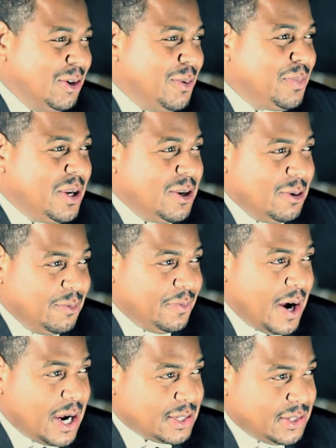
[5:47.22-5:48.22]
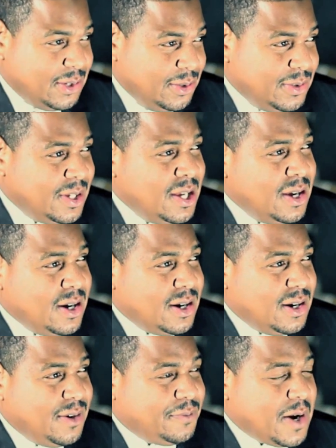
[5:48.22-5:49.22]
appeared on Fox 2,
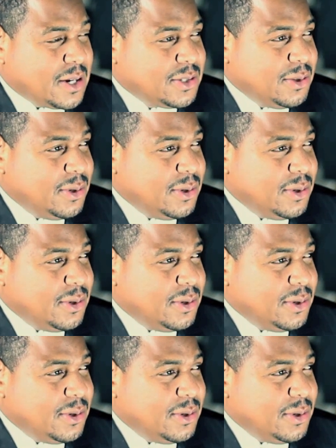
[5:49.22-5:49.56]
Fox 2